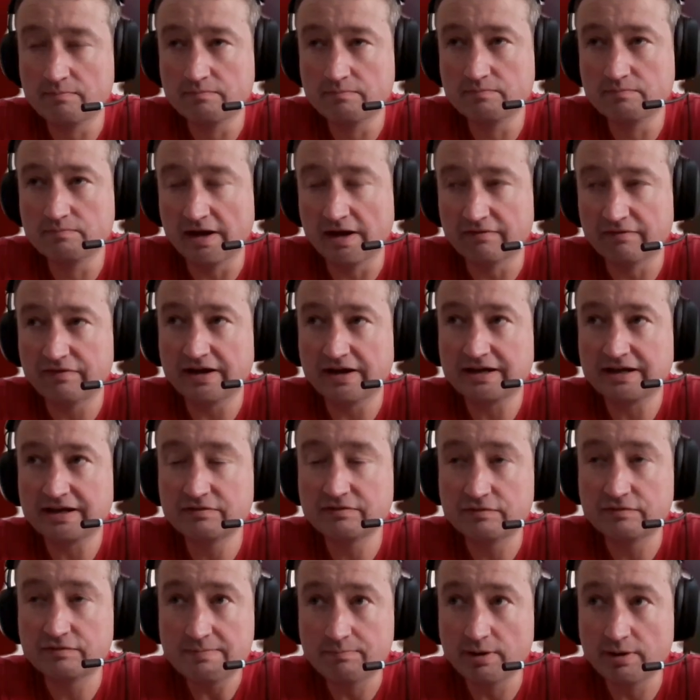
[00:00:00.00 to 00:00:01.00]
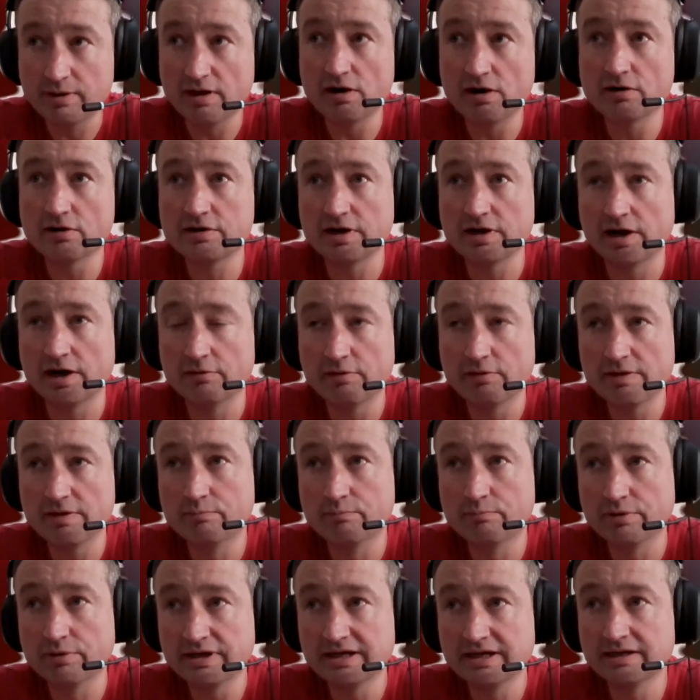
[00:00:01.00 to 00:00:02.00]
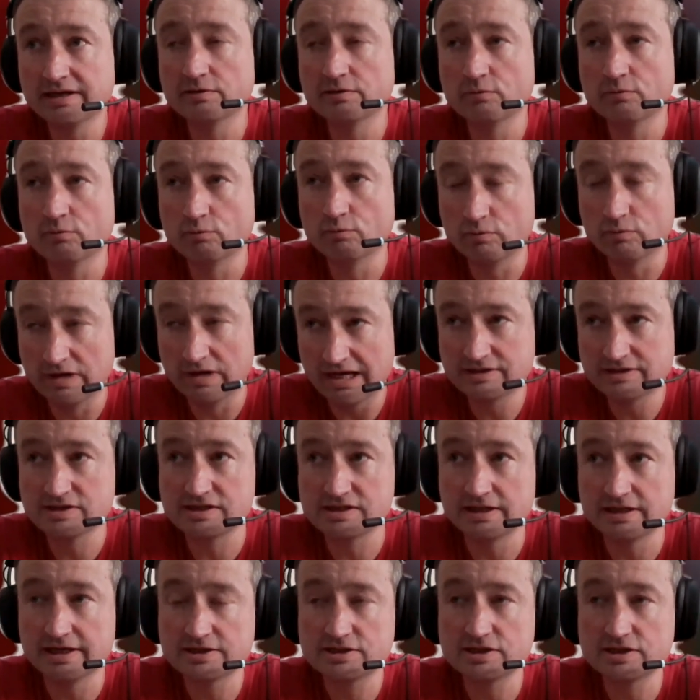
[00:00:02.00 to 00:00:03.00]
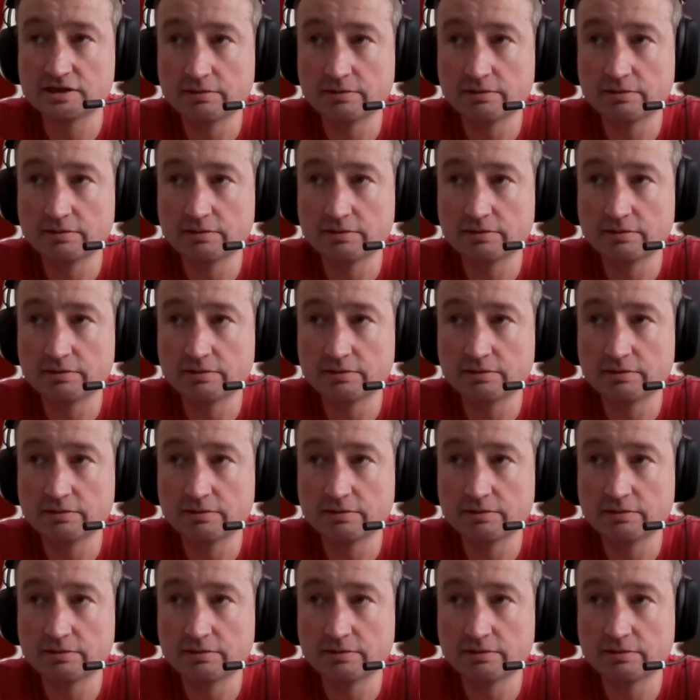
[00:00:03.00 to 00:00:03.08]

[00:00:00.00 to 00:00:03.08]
effectively block around bringing legislation.